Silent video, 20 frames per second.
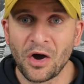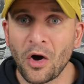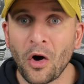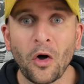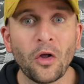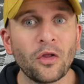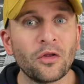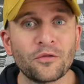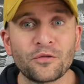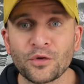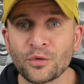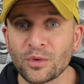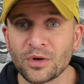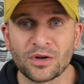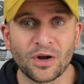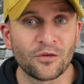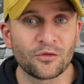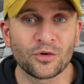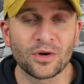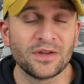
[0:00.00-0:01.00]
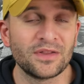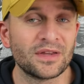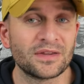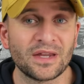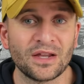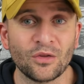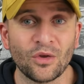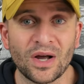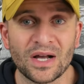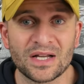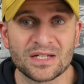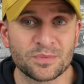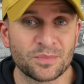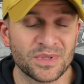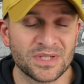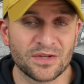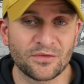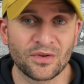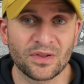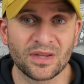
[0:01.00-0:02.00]
all of the recovery that they lost
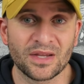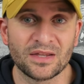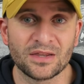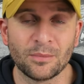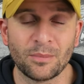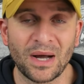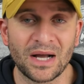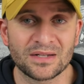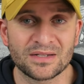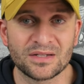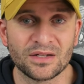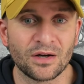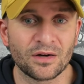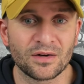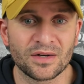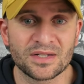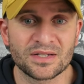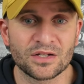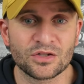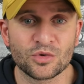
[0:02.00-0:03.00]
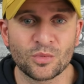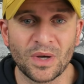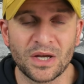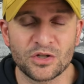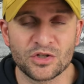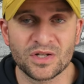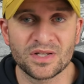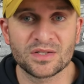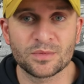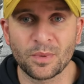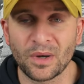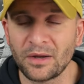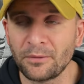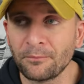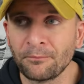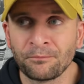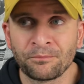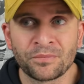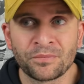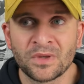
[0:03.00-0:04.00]
specifically in the Bakhtiari situations,
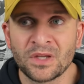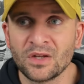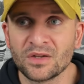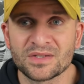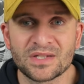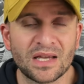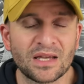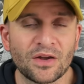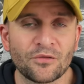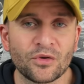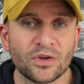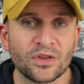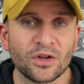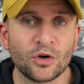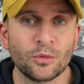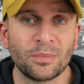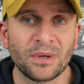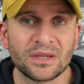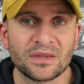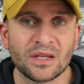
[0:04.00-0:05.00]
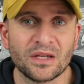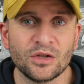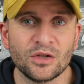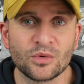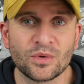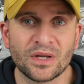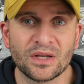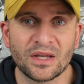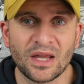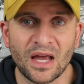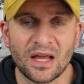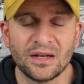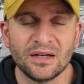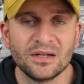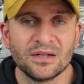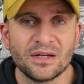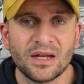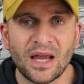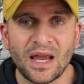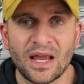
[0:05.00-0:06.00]
but you'll take every little bit that you can get.
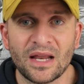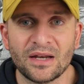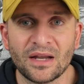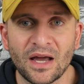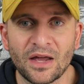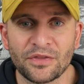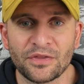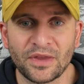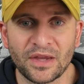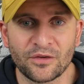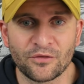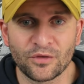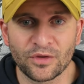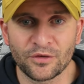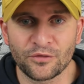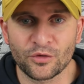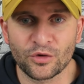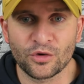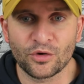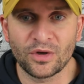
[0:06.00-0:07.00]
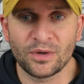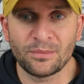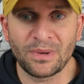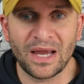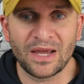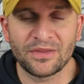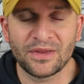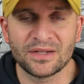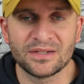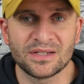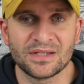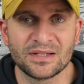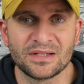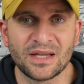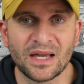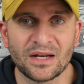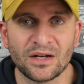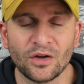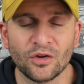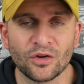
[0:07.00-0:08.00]
And uh, thankfully for Green Bay, they did
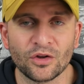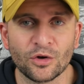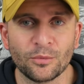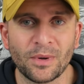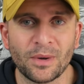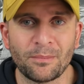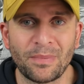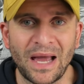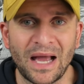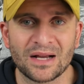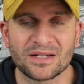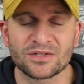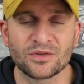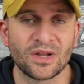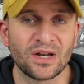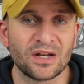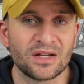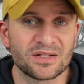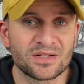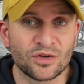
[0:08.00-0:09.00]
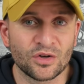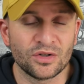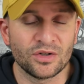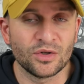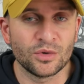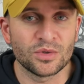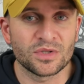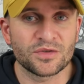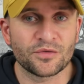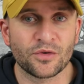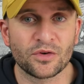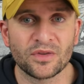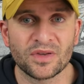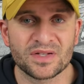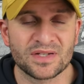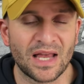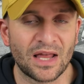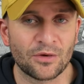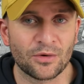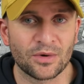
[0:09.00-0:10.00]
get a little bit back. So that is good news for the
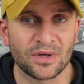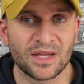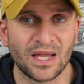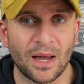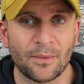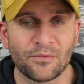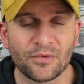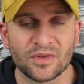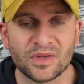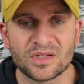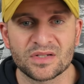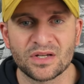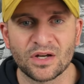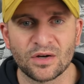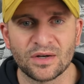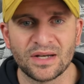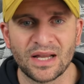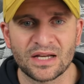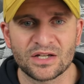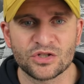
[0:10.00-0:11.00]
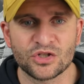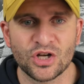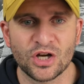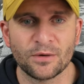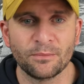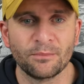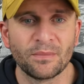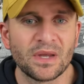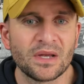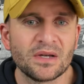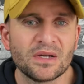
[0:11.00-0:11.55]
salary cap for this year and next year.